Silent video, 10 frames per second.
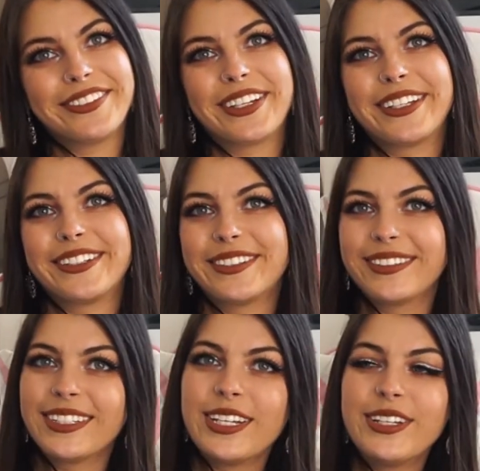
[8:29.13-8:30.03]
where they're
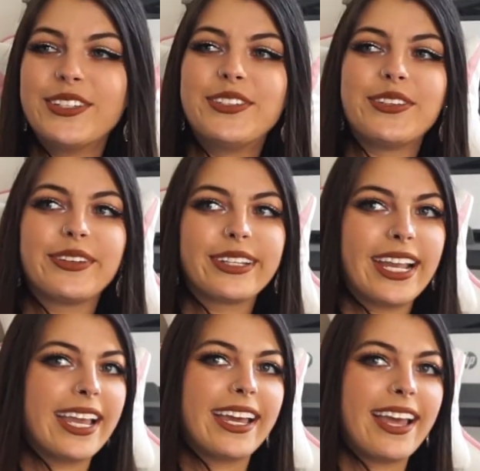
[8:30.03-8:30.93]
doing
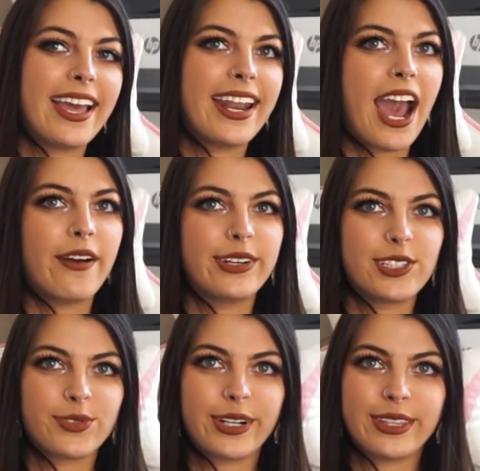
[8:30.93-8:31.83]
like an
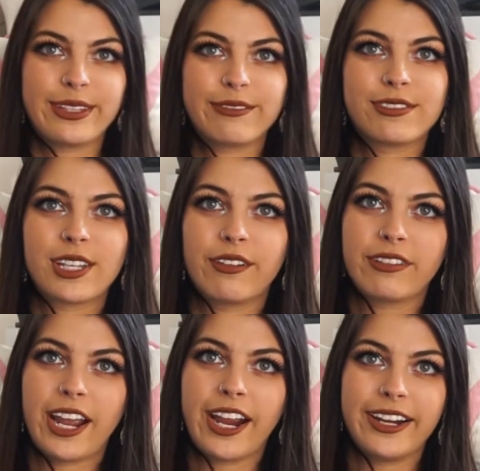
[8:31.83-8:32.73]
hour's worth of
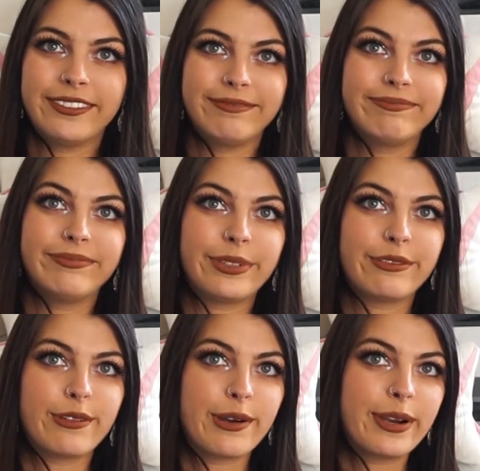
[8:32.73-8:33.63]
self-care
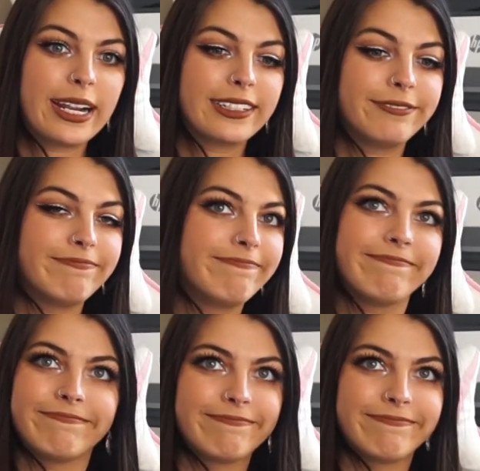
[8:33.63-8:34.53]
before work.
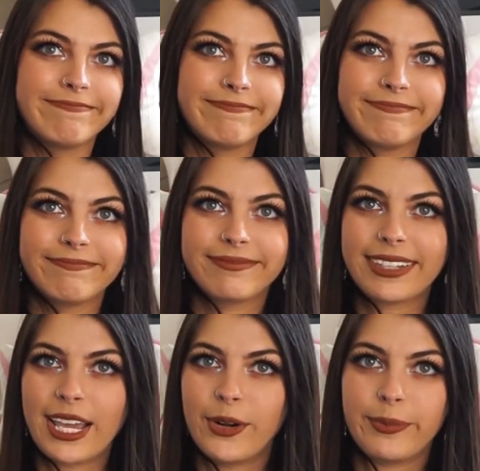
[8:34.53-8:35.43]

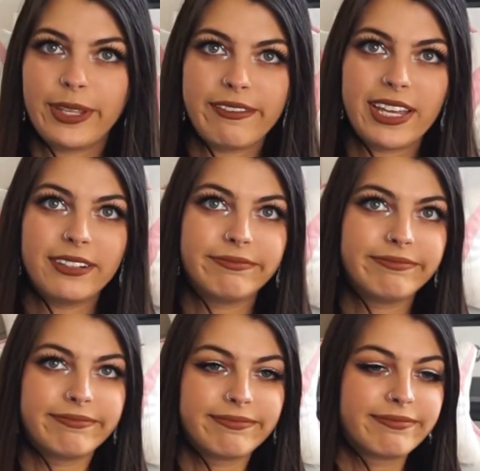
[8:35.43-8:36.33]
I don't believe it.
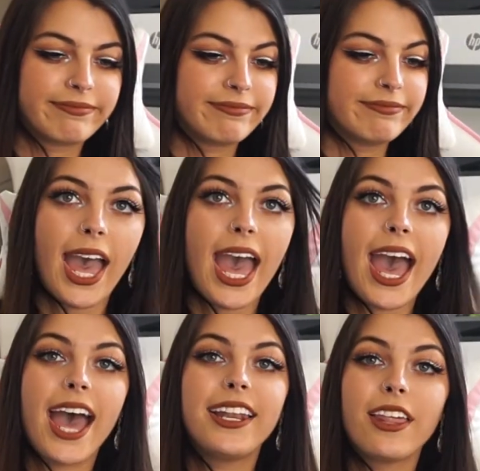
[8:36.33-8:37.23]

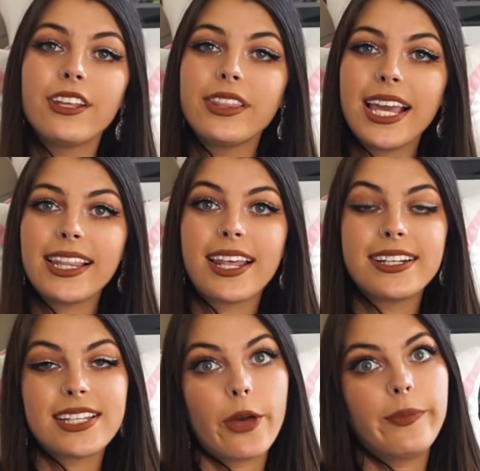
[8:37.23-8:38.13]
Another thing that
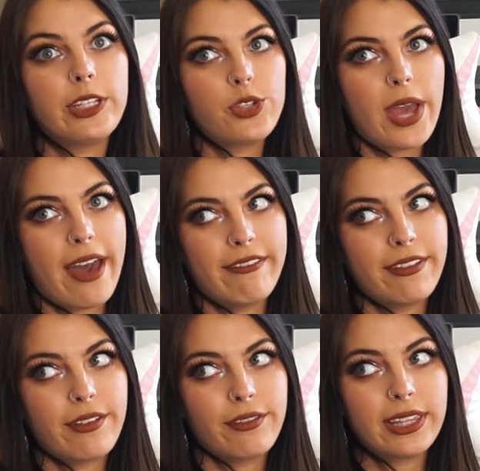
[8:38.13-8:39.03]
has helped me to
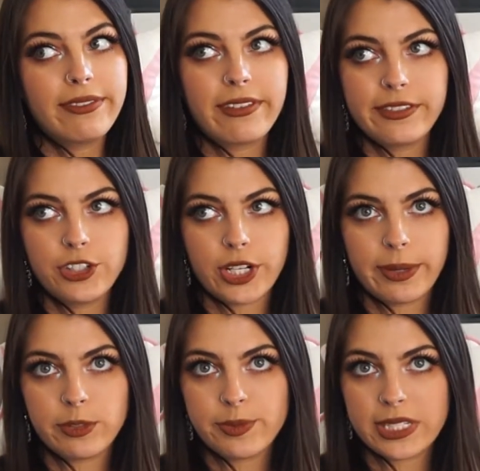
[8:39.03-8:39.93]
have really vivid
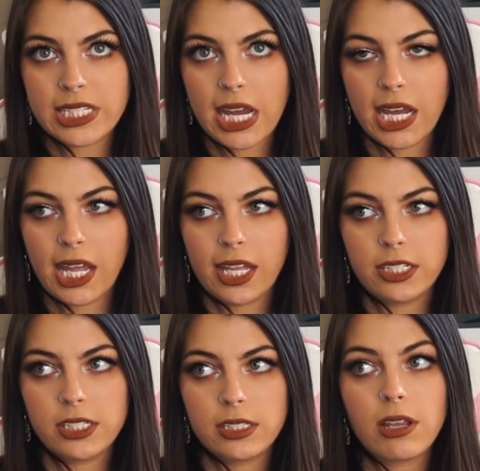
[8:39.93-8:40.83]
dreams
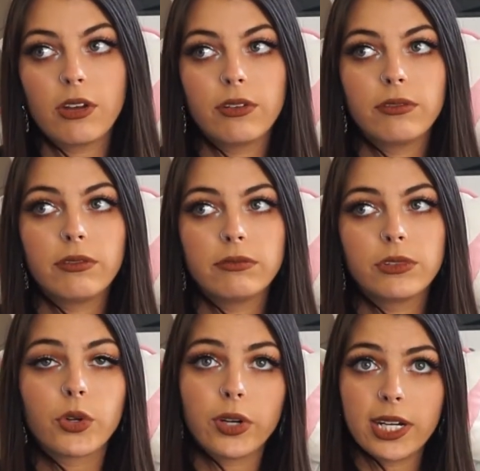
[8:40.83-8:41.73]
besides
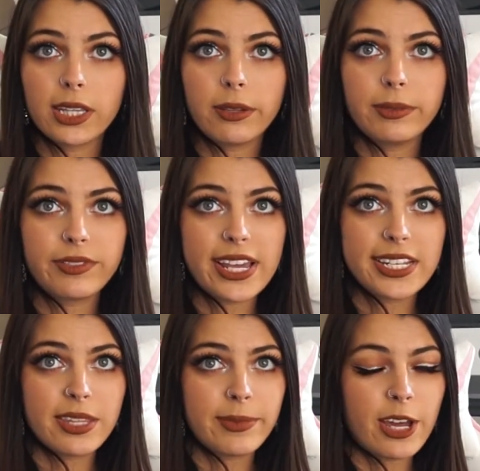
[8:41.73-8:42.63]
recording them and
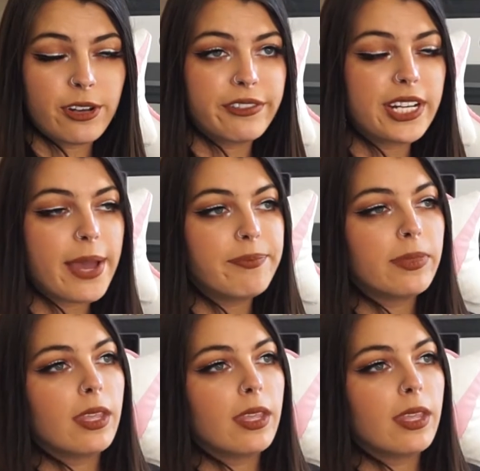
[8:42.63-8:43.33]
writing them down every day